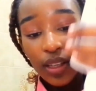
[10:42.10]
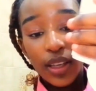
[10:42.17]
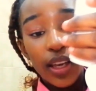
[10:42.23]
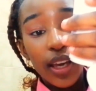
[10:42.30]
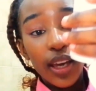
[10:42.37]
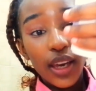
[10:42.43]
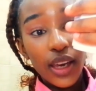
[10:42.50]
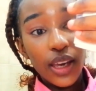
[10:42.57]

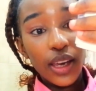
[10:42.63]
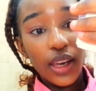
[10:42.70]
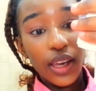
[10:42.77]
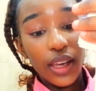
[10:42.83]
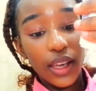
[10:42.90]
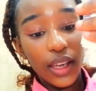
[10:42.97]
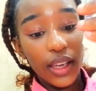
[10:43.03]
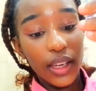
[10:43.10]

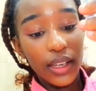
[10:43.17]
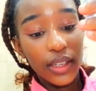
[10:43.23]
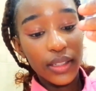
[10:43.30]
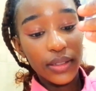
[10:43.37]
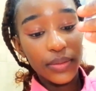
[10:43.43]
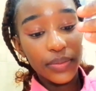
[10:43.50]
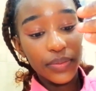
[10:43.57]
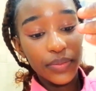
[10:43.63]
Yeah.
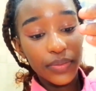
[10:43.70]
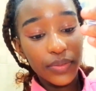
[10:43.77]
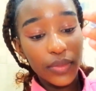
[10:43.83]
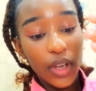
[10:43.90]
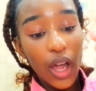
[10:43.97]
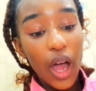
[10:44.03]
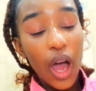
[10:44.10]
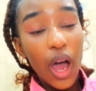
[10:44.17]

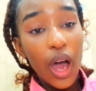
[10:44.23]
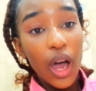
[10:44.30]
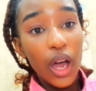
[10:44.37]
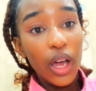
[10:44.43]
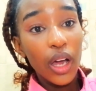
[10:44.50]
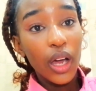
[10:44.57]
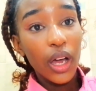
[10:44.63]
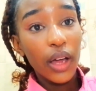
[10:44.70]
I
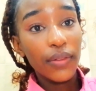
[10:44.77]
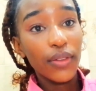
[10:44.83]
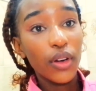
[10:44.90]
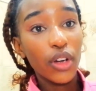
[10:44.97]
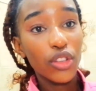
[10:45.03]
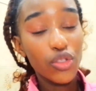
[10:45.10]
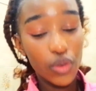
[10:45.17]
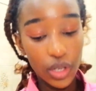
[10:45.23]

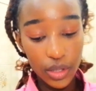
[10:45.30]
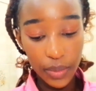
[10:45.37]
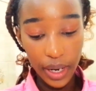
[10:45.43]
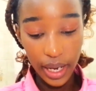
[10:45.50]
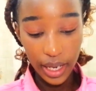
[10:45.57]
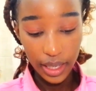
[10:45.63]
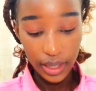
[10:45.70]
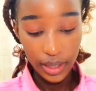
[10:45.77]
forgot to wash my
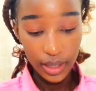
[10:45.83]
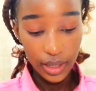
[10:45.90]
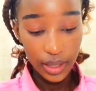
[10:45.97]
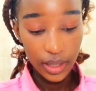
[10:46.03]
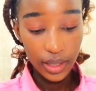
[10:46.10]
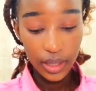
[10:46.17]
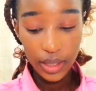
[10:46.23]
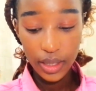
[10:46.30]
hands.
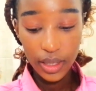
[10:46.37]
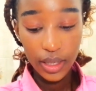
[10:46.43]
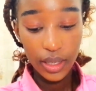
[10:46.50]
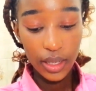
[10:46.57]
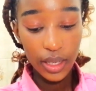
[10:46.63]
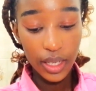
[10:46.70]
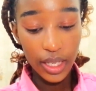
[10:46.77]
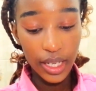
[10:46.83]

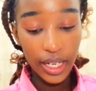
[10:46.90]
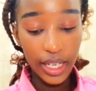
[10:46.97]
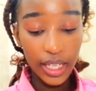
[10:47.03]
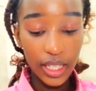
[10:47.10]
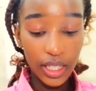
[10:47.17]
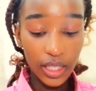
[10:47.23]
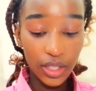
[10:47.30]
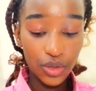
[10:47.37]

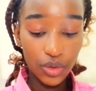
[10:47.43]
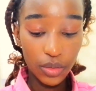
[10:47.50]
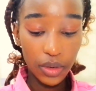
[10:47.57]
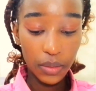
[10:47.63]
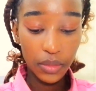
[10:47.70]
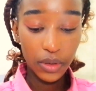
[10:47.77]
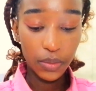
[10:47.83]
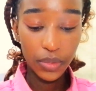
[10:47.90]
Ladies,
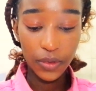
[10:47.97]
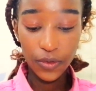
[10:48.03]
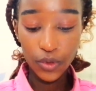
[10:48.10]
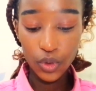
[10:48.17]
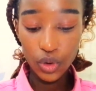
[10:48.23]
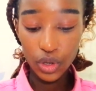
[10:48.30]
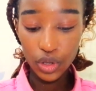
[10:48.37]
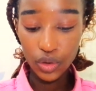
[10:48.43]
remember,
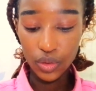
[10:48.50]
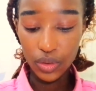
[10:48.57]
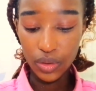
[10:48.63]
before you...